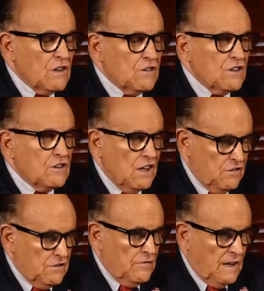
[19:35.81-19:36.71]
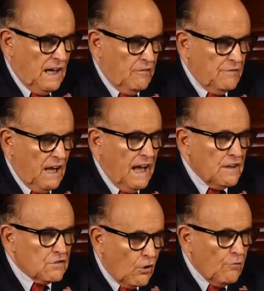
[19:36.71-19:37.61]
What successes have you
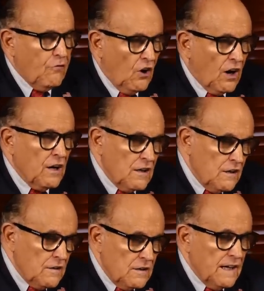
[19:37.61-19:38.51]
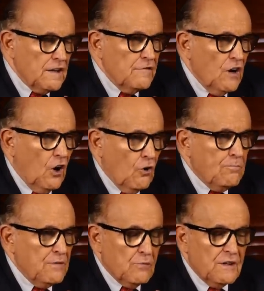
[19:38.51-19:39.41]
had so far that give you
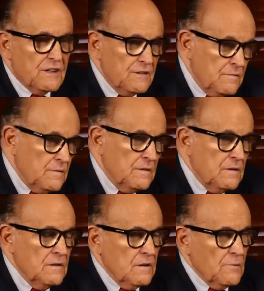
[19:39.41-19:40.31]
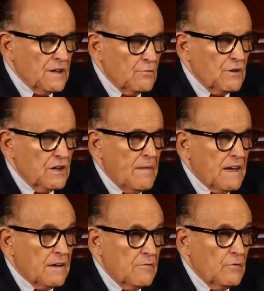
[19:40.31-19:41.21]
hope that we can we can really
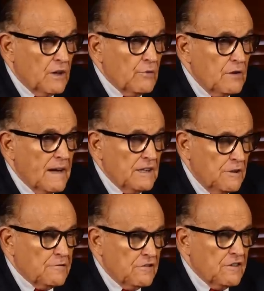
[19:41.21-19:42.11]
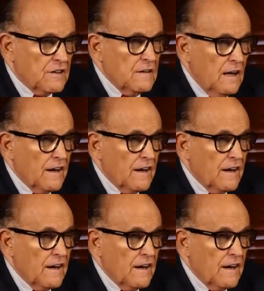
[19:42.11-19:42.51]
make we can really make a difference here?